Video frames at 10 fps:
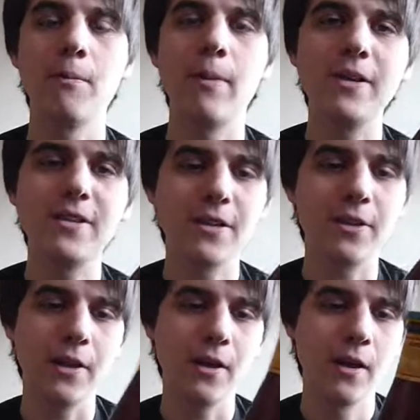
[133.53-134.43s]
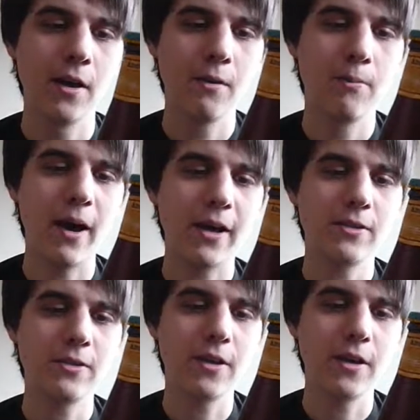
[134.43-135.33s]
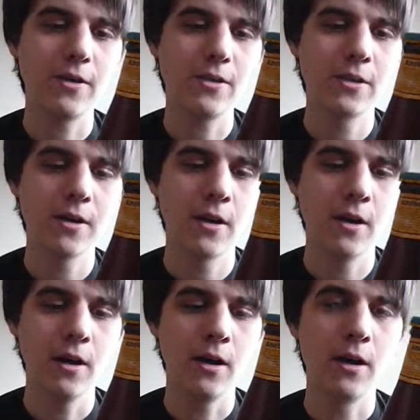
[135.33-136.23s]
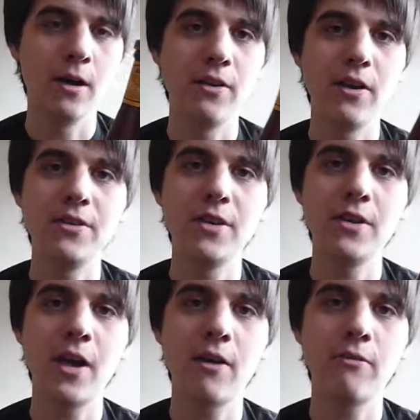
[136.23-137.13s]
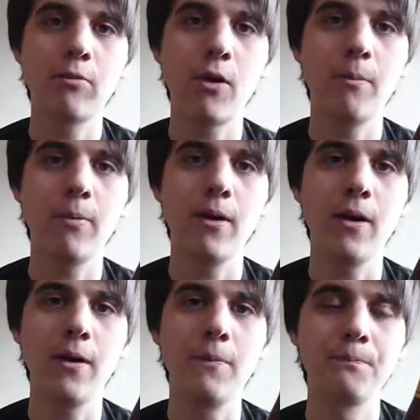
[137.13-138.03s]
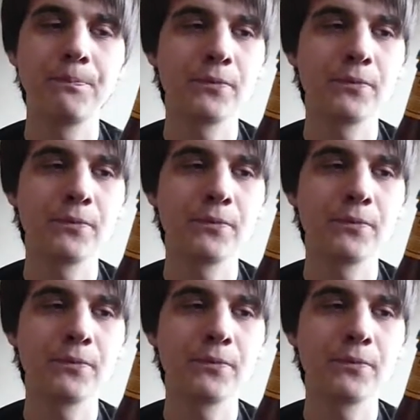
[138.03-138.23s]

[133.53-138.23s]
Basically, back in the days, they didn't have proper